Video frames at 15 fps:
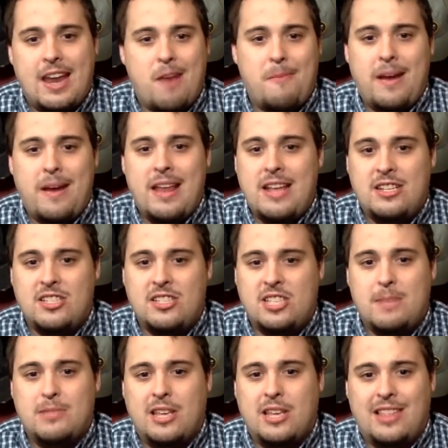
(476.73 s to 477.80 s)
But it just
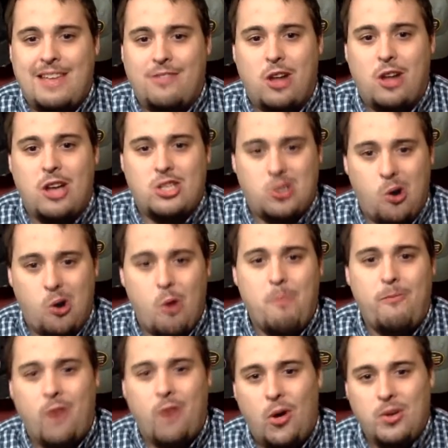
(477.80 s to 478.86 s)
seems like they've lost hope,
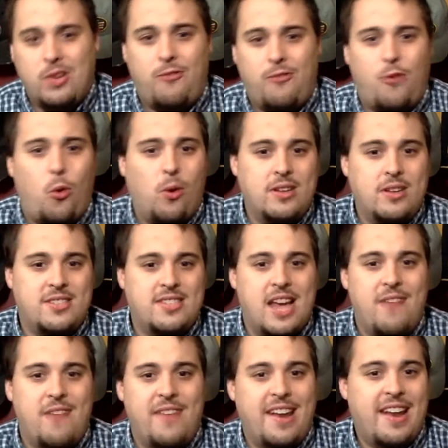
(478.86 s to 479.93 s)
falling to four and
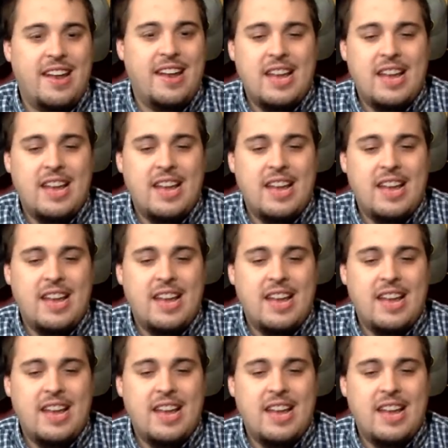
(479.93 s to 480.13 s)
seven, and